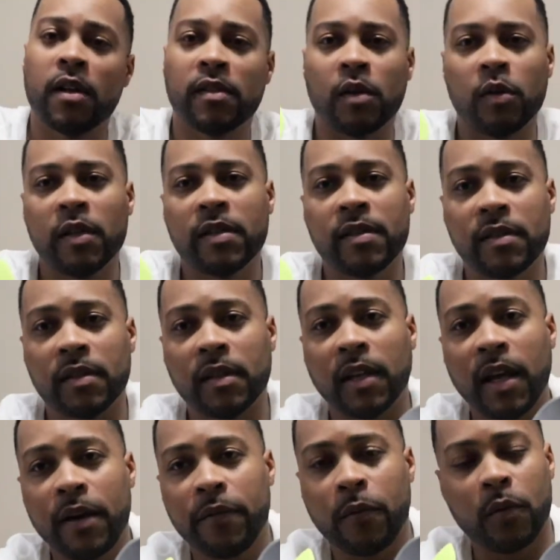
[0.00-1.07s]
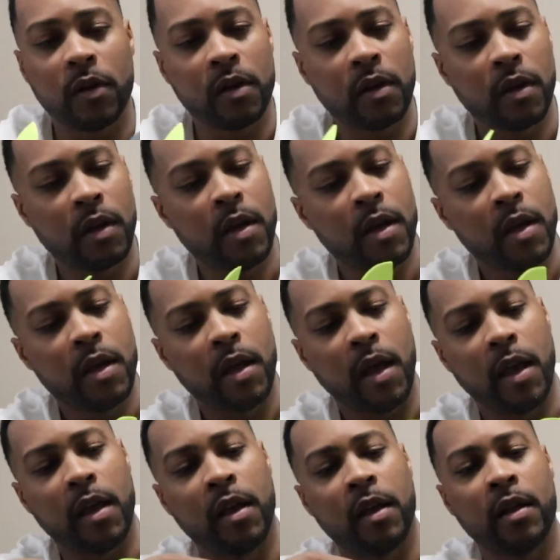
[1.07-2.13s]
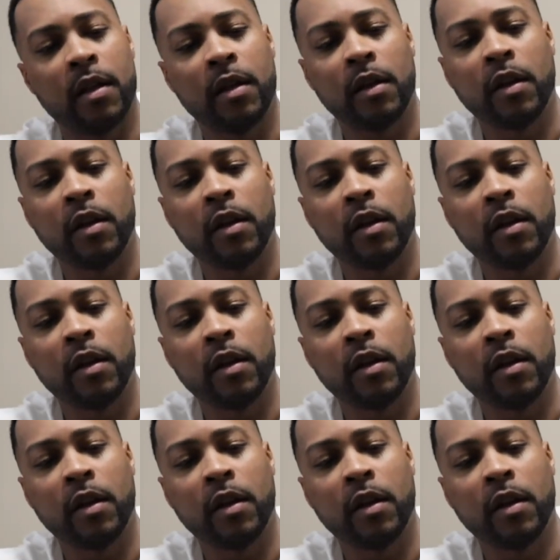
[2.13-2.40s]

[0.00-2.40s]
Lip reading: So this is the left one, and